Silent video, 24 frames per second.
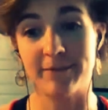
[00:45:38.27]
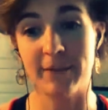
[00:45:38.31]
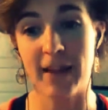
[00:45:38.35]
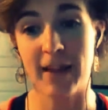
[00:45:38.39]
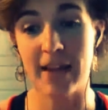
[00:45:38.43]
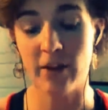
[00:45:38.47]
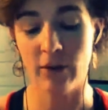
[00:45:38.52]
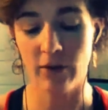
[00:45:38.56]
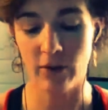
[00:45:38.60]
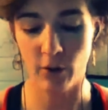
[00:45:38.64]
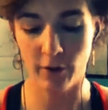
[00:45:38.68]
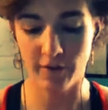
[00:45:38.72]
I
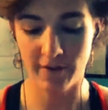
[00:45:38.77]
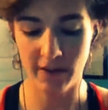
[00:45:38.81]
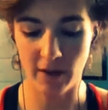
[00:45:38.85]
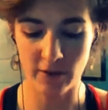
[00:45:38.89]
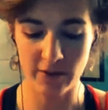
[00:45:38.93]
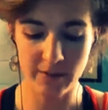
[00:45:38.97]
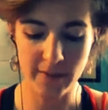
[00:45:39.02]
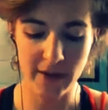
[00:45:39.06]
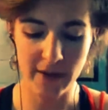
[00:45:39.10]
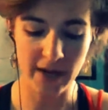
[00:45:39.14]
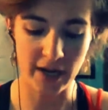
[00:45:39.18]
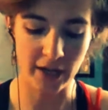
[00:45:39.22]
don't know if that
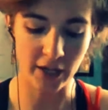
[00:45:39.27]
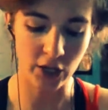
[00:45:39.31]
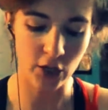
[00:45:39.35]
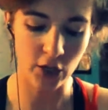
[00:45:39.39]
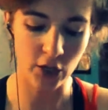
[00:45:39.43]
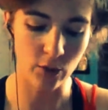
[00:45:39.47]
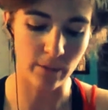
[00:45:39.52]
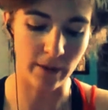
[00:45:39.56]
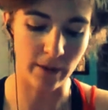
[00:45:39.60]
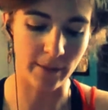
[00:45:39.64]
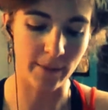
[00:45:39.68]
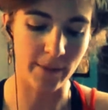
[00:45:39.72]
was made in
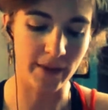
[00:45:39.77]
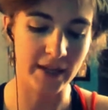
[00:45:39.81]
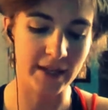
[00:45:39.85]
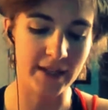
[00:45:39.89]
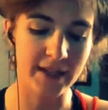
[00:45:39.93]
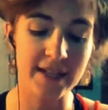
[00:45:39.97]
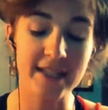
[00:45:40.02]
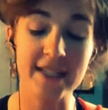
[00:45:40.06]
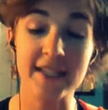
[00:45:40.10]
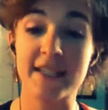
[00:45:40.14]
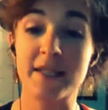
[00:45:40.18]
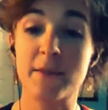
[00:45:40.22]
Cuba, but it
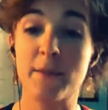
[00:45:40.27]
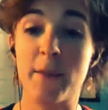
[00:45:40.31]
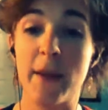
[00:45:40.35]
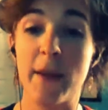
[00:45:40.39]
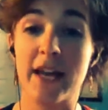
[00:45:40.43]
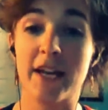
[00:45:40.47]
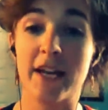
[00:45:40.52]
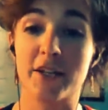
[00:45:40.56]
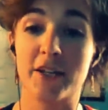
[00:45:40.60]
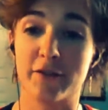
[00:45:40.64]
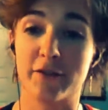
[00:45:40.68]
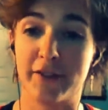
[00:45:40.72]
is a
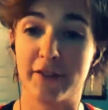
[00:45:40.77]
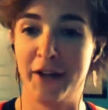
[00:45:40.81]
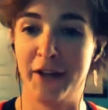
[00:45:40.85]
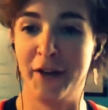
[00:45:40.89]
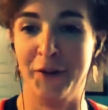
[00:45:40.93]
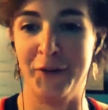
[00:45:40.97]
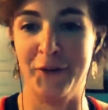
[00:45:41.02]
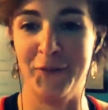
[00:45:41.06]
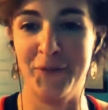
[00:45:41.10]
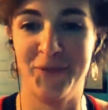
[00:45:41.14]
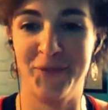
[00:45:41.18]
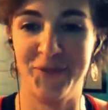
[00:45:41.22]
Spanish
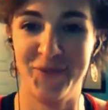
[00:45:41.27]
film.